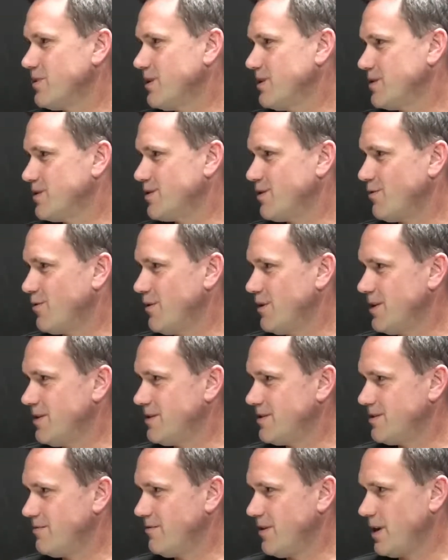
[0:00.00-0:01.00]
piece of software
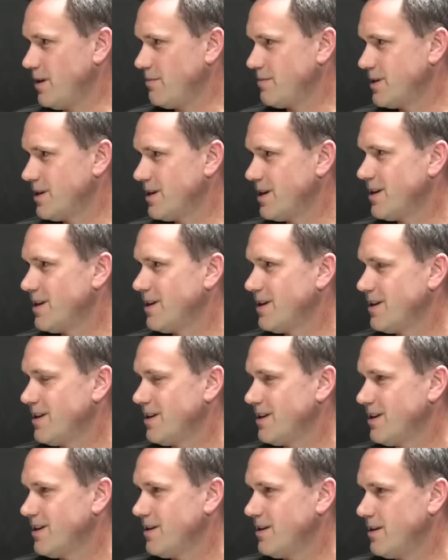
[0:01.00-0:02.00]
he's developed,
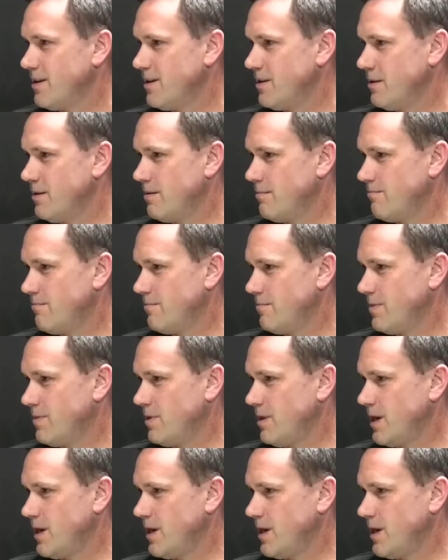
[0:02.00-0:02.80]
and